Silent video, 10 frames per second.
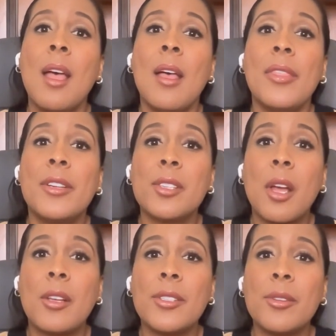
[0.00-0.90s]

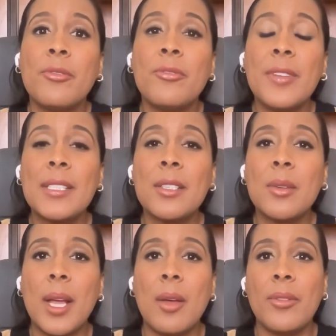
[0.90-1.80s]
there's also
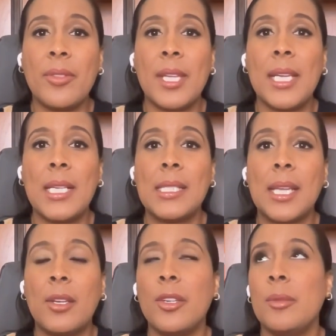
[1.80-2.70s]
physical health things.
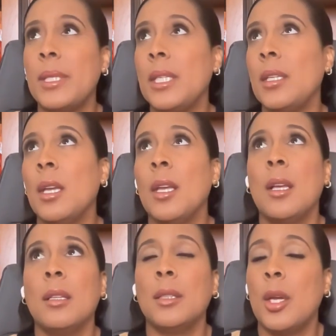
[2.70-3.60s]
It could be
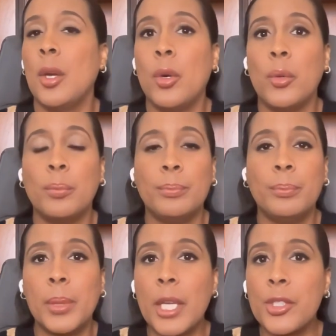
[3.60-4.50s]
low
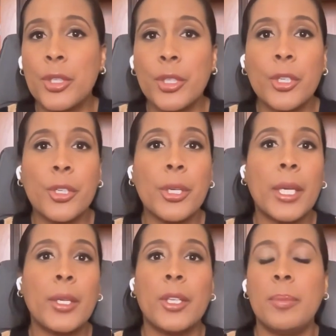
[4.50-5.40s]
blood sugar.
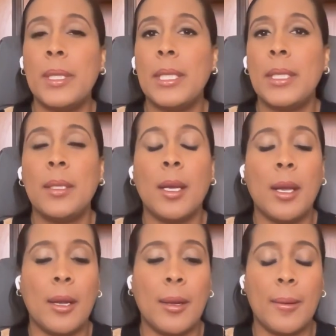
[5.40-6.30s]
It could be
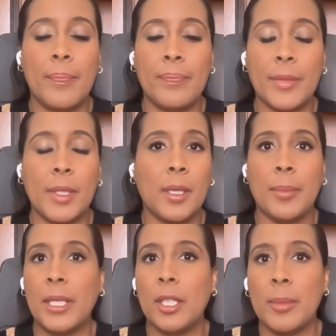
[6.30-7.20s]
uh,
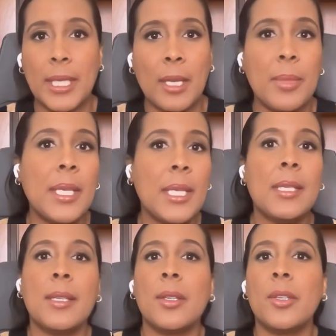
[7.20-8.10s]
I mean, it could be
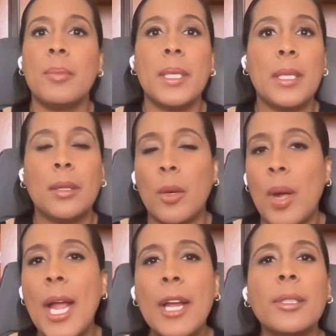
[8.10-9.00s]
diabetes. It could be
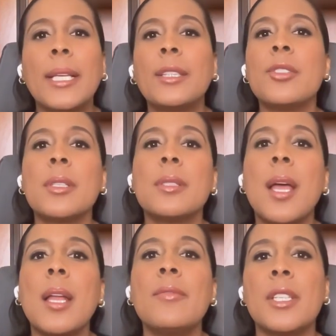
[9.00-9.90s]
low iron. Like there's a
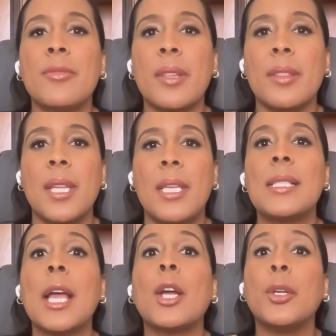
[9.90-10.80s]
ton of different
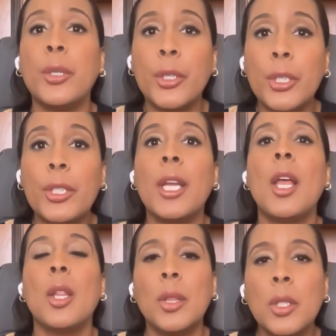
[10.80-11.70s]
things that could
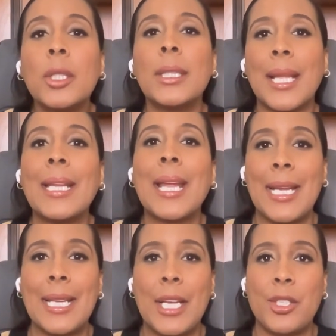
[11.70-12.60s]
look like
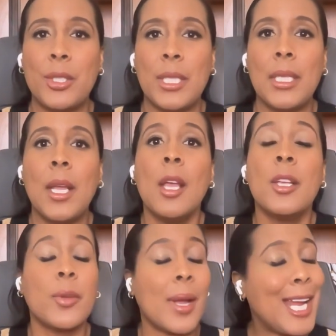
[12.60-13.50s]
ADHD
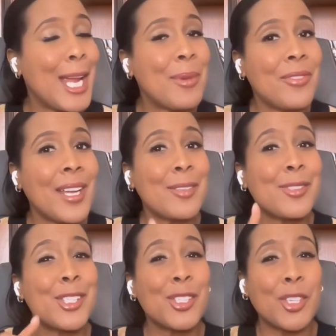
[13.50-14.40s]
so I am a fan
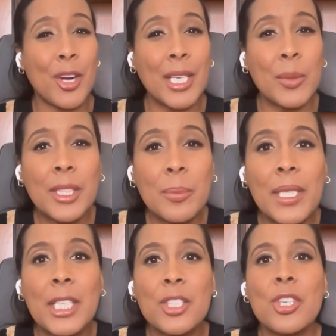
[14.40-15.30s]
of starting with the
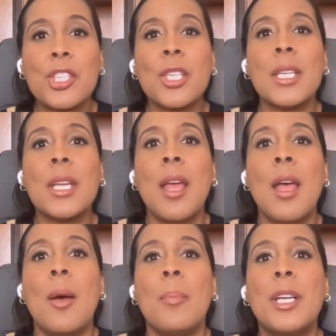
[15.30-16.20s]
pediatrician,
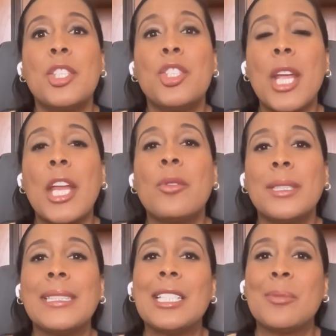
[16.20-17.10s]
but
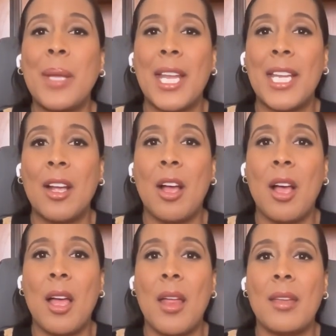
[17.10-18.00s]
generally, depending
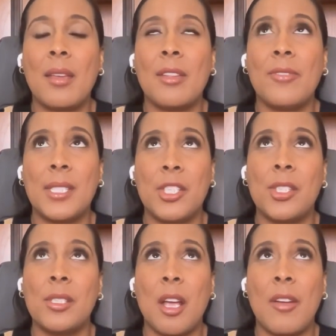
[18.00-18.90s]
on the
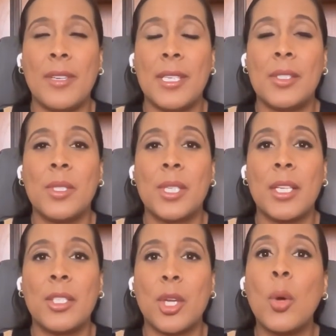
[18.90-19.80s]
physician's office, which
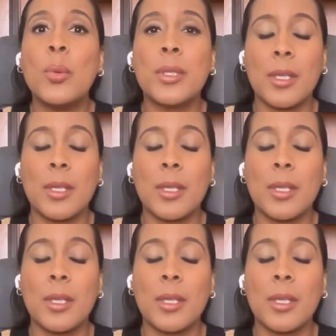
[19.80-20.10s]
I don't